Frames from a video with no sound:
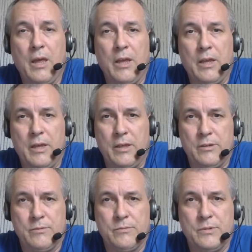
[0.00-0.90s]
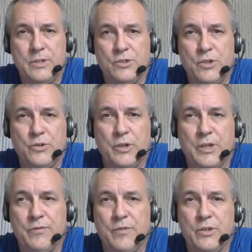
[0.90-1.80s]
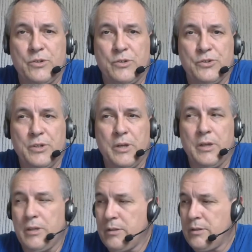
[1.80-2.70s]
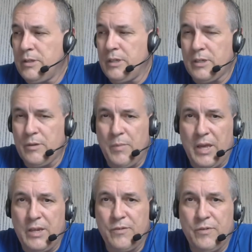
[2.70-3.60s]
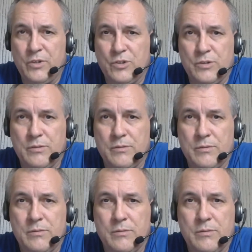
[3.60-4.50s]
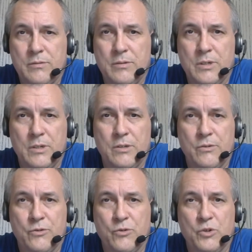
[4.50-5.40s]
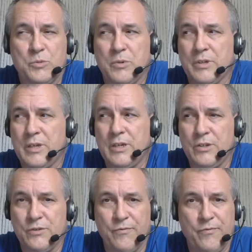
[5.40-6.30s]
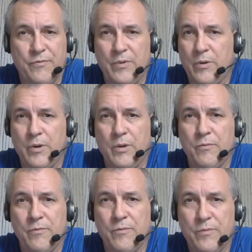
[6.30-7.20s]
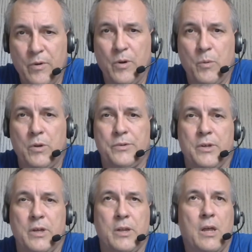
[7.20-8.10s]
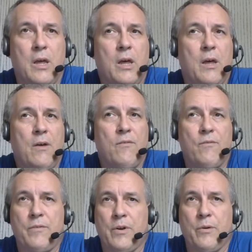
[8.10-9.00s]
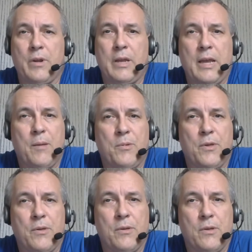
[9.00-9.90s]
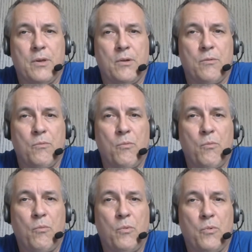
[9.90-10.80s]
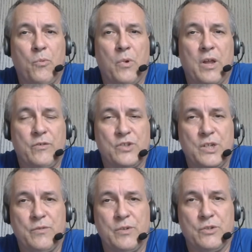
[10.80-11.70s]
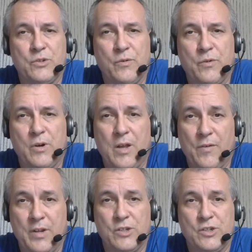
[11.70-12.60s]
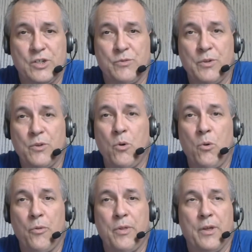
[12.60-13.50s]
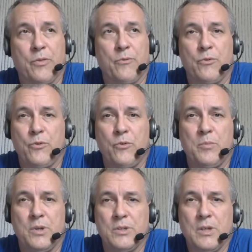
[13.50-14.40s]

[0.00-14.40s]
in Star Trek Adventures. The Command Division sourcebook is very, very well done. Very happy with what I've seen of it so far. I haven't had a chance to read the whole thing through, but